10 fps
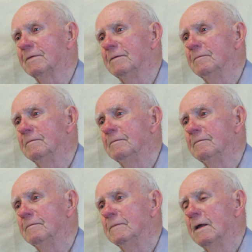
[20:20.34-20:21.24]
their last
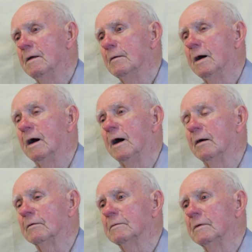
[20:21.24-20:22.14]
name, and did they live
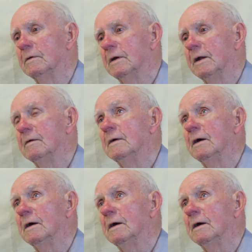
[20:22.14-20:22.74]
in the area?